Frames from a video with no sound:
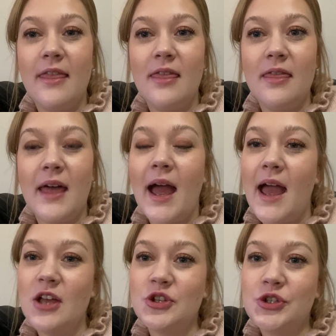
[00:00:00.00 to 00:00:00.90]
that
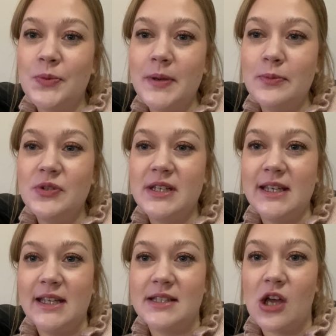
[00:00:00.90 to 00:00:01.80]
some people's
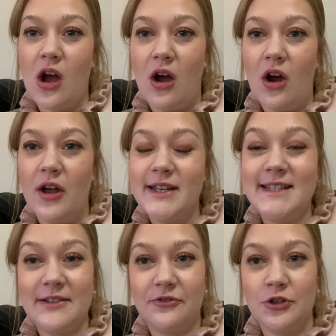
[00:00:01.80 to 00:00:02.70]
needs are
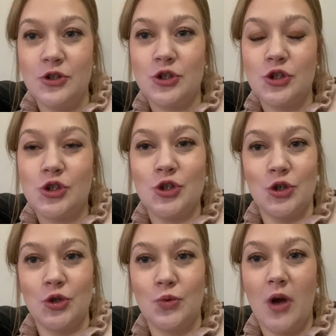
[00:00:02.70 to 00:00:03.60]
different
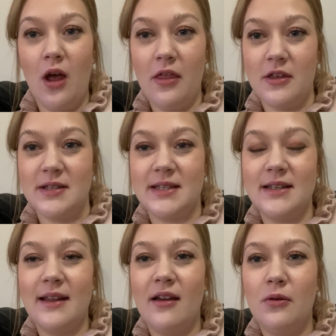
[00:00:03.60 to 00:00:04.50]
to others.
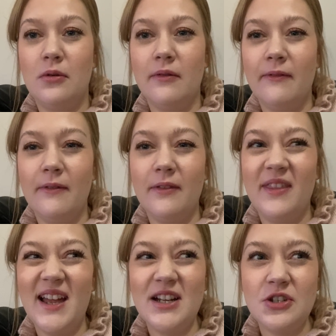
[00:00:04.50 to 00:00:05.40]
Now,
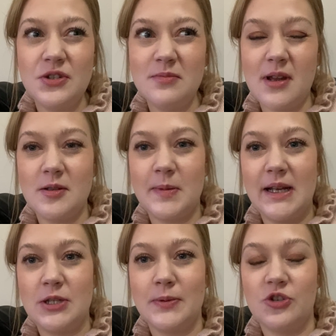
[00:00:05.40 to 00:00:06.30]
that can sometimes be a
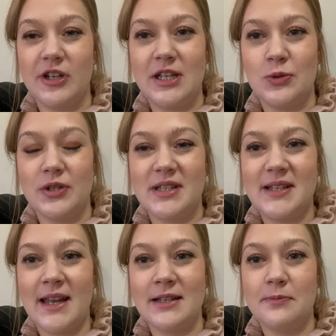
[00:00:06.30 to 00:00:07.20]
little bit tricky to
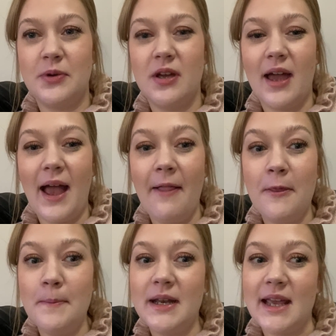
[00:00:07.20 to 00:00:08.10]
understand, but at
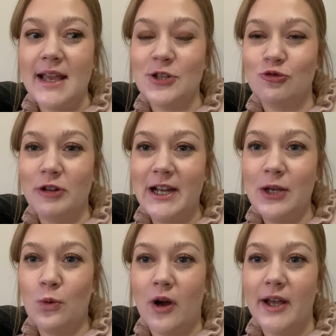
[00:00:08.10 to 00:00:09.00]
the minute it's really
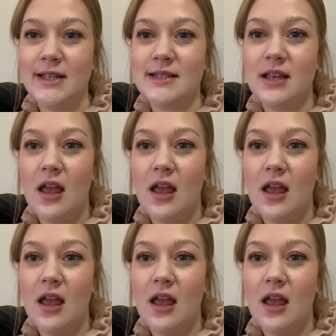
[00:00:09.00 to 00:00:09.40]
quite